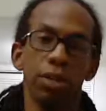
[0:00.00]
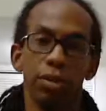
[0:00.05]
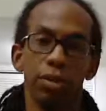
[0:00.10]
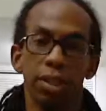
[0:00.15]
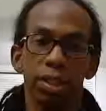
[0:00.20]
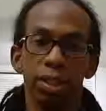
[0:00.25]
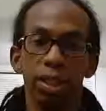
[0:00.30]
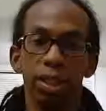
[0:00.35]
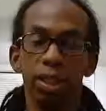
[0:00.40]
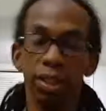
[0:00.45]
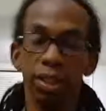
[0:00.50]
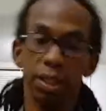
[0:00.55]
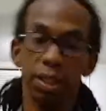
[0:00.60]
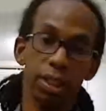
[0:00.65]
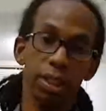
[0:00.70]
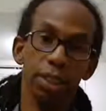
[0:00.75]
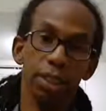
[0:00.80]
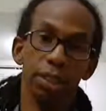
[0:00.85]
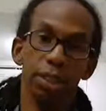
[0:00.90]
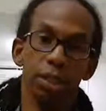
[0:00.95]

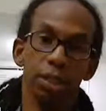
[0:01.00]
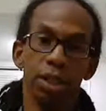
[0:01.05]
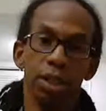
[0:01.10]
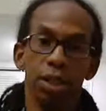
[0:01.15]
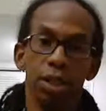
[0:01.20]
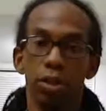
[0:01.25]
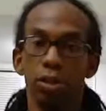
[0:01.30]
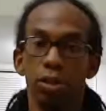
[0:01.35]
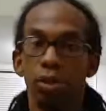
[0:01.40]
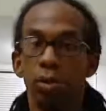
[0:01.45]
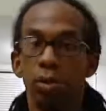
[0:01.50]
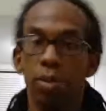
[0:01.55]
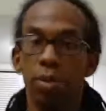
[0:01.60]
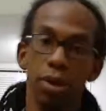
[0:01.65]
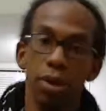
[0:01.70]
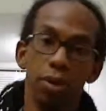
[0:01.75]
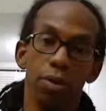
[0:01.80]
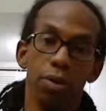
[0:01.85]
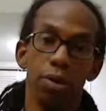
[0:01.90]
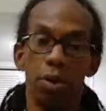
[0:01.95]
sentences, your
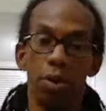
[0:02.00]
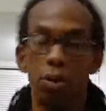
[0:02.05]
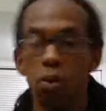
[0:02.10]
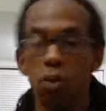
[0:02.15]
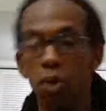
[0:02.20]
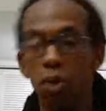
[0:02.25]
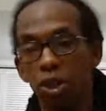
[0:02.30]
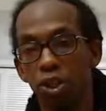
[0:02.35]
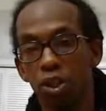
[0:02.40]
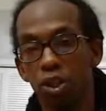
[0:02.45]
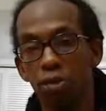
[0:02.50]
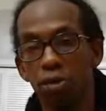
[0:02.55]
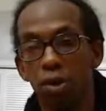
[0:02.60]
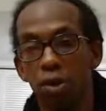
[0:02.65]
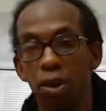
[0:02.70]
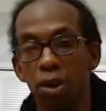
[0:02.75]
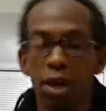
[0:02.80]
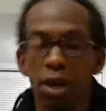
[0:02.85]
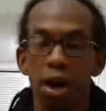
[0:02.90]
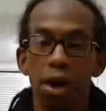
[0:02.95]
period of question
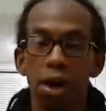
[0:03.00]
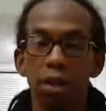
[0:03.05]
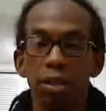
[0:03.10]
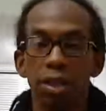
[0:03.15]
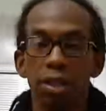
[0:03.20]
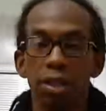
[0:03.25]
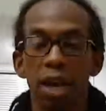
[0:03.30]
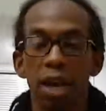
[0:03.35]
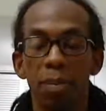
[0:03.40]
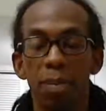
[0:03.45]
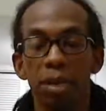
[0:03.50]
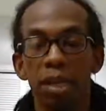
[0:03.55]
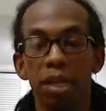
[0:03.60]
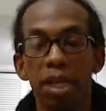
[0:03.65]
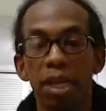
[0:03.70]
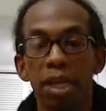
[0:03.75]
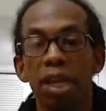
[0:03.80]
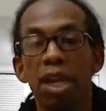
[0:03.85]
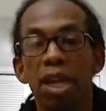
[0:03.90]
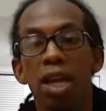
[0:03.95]
marks, all these type of
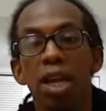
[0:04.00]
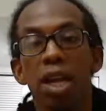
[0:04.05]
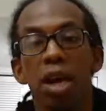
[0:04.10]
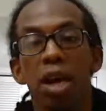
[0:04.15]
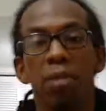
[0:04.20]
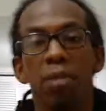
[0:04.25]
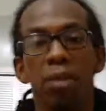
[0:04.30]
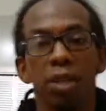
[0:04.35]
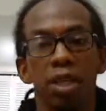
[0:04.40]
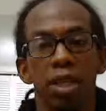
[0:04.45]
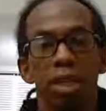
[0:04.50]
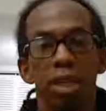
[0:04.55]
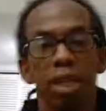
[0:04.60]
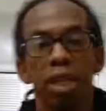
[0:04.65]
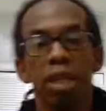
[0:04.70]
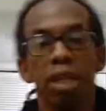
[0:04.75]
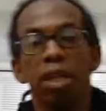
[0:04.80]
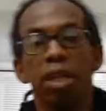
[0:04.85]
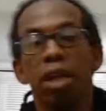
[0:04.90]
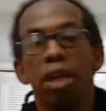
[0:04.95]
things. But
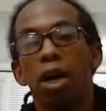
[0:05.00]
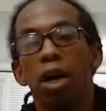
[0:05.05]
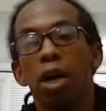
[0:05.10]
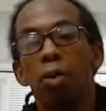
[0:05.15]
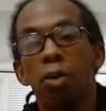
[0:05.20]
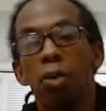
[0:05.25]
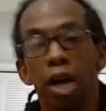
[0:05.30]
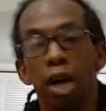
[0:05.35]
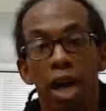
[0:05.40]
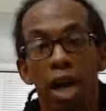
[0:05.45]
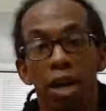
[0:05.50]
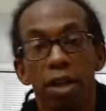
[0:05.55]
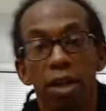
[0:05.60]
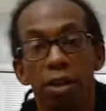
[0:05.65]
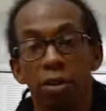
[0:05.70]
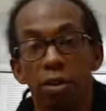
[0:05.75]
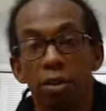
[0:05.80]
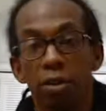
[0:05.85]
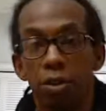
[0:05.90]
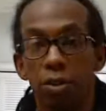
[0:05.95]
then what an
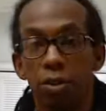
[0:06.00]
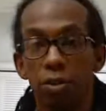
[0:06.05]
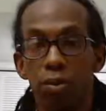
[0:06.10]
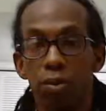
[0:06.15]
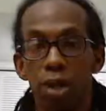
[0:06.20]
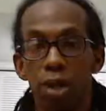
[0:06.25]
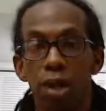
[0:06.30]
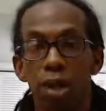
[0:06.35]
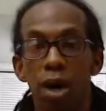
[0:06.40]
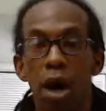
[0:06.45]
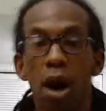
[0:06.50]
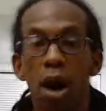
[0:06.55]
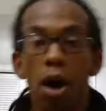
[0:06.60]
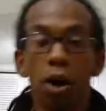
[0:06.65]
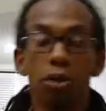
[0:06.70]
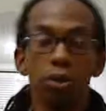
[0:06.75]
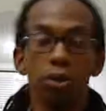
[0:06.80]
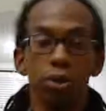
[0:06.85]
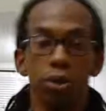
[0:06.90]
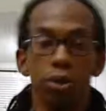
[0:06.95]
editor do, they
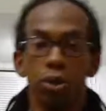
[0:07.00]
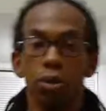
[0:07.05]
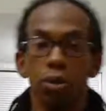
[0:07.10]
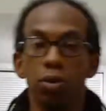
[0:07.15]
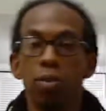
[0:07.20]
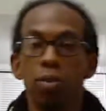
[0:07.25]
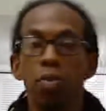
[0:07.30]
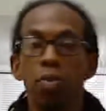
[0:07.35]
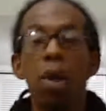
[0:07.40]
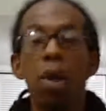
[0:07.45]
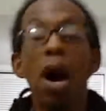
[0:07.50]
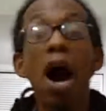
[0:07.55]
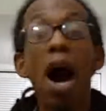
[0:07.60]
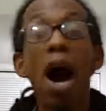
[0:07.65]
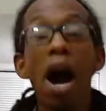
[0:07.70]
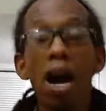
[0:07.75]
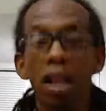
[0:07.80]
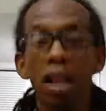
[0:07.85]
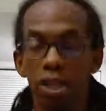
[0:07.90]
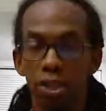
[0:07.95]
also
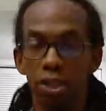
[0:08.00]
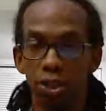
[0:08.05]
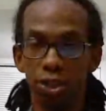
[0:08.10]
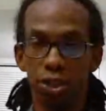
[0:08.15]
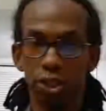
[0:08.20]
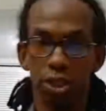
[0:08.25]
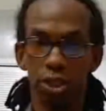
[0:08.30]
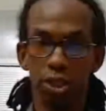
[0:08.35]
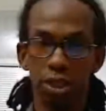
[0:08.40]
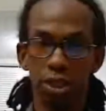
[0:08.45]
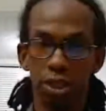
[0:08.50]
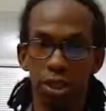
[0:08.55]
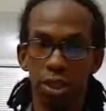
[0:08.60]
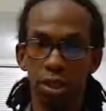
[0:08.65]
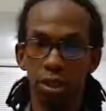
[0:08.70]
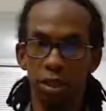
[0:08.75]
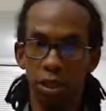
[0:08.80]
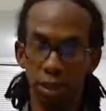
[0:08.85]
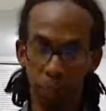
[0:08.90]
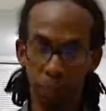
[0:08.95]
polish,
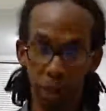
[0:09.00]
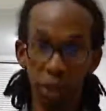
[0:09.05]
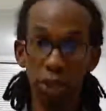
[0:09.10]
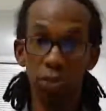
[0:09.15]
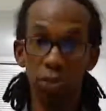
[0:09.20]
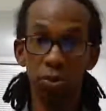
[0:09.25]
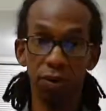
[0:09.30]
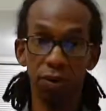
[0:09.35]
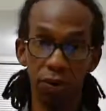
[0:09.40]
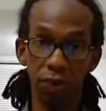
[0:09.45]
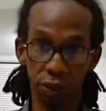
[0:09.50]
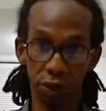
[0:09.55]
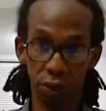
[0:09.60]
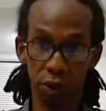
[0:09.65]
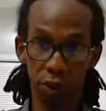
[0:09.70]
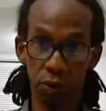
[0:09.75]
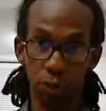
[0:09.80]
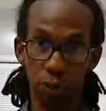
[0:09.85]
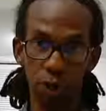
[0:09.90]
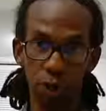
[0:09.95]
especially with
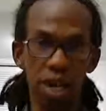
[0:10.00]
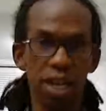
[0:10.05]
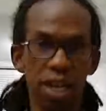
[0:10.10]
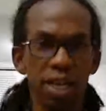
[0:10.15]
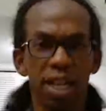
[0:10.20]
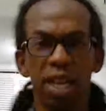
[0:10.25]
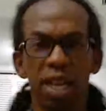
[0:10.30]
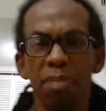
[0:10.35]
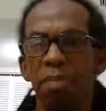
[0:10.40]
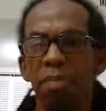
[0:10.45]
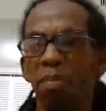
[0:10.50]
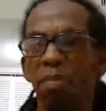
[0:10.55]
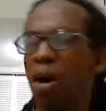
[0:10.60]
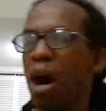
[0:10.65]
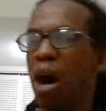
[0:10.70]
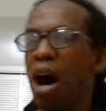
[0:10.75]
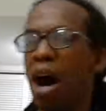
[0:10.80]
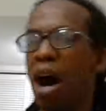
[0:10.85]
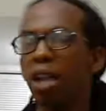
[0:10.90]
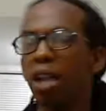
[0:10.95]
fictional work, they
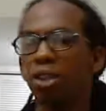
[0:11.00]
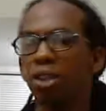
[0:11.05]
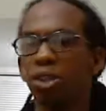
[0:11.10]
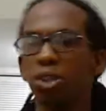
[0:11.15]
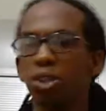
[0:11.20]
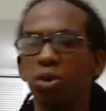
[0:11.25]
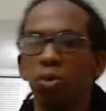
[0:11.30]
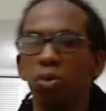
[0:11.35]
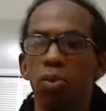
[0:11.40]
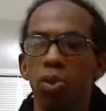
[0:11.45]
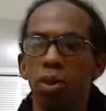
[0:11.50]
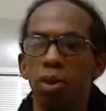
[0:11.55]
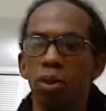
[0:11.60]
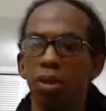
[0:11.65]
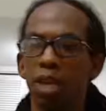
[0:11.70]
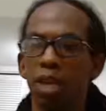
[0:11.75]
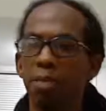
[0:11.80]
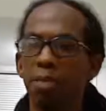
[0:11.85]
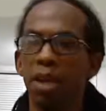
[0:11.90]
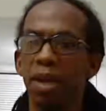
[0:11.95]
polish the
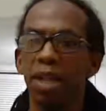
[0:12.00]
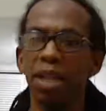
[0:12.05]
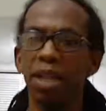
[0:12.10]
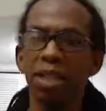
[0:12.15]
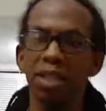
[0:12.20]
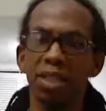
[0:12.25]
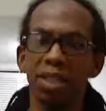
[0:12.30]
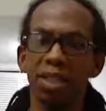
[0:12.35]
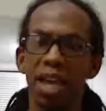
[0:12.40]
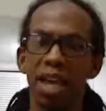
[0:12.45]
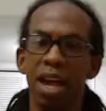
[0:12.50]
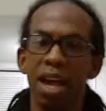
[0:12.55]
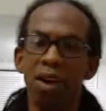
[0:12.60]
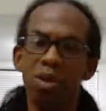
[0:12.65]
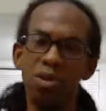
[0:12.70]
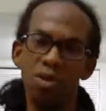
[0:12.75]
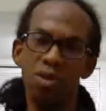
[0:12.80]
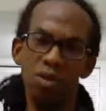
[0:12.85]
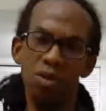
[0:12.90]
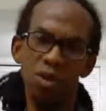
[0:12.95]
work and make it
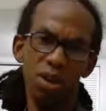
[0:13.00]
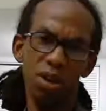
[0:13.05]
sound,